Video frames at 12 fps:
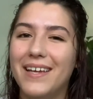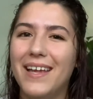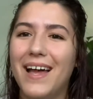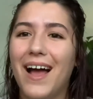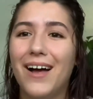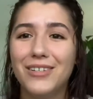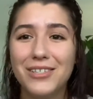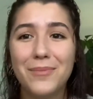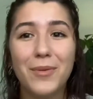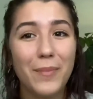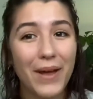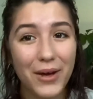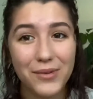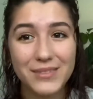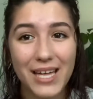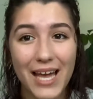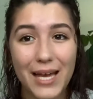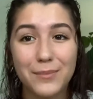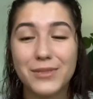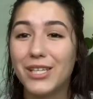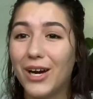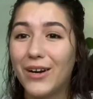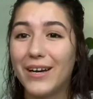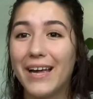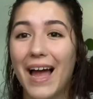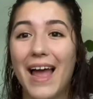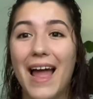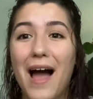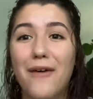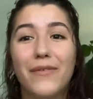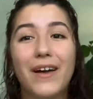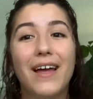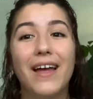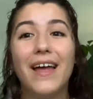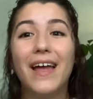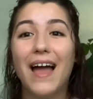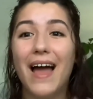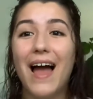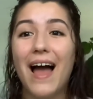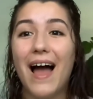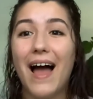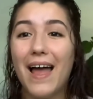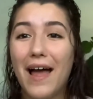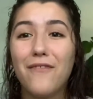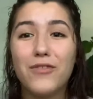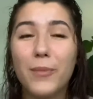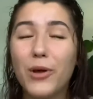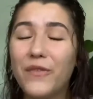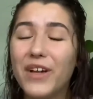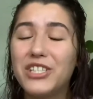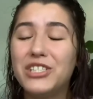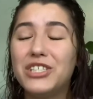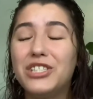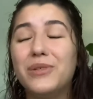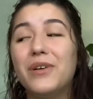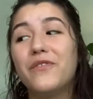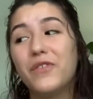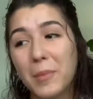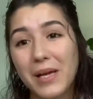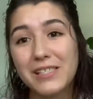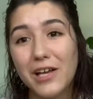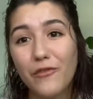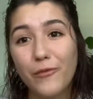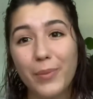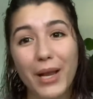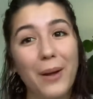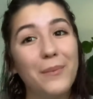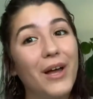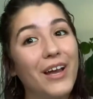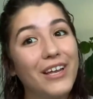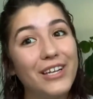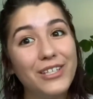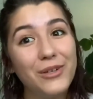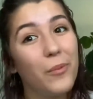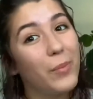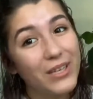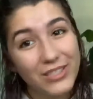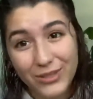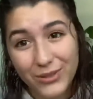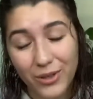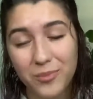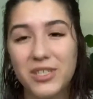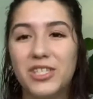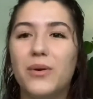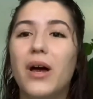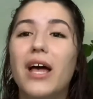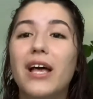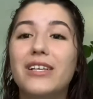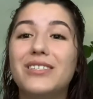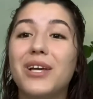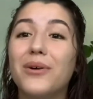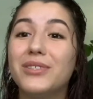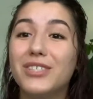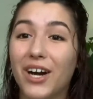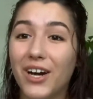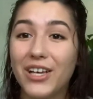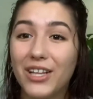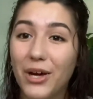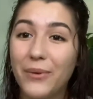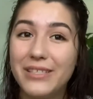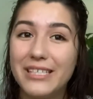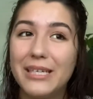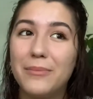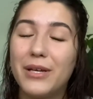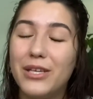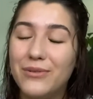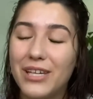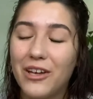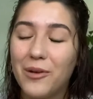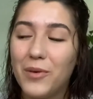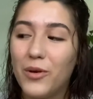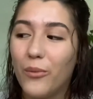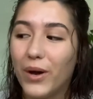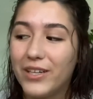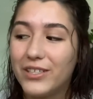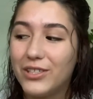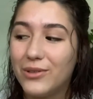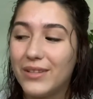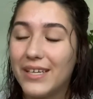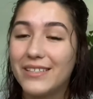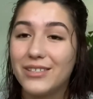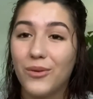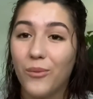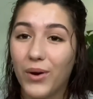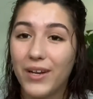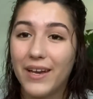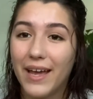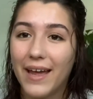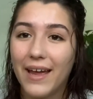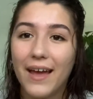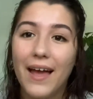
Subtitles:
I'll do them on my own time. Sorry, I have the motivation to do it for myself, but I'm not gonna do it because you told me to. So sorry, Chloe Ting, but you telling me when to do things on what day,